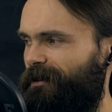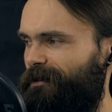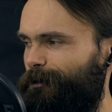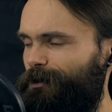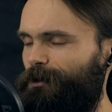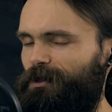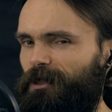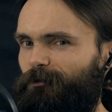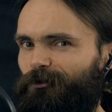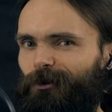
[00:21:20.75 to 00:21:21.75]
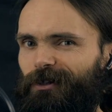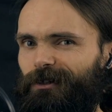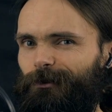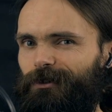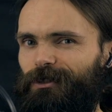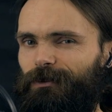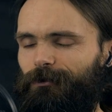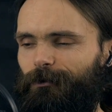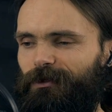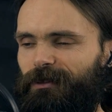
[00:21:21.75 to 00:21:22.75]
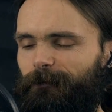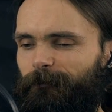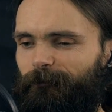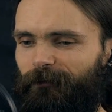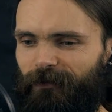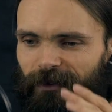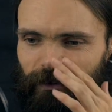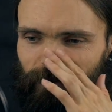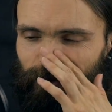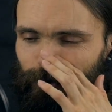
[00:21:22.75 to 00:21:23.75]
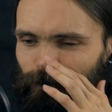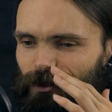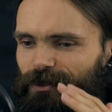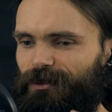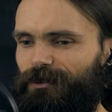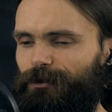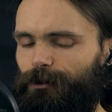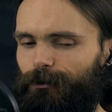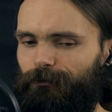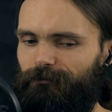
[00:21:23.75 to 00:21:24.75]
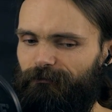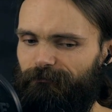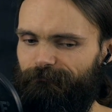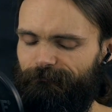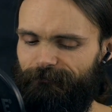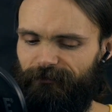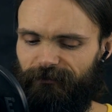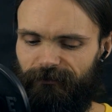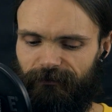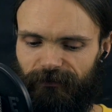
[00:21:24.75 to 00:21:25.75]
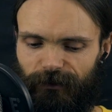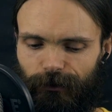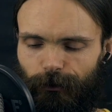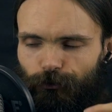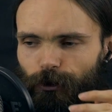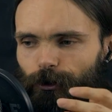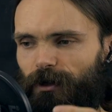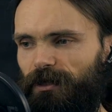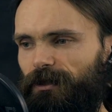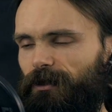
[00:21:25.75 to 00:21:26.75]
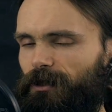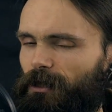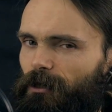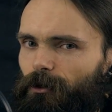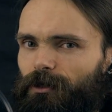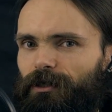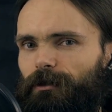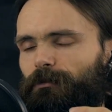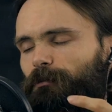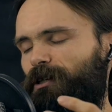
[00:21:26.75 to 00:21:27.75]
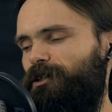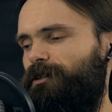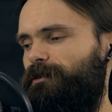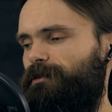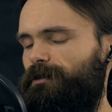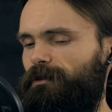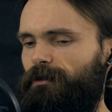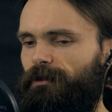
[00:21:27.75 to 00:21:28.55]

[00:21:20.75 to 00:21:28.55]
So it's the same for languages for me. So you just need to, progress slowly, be patient.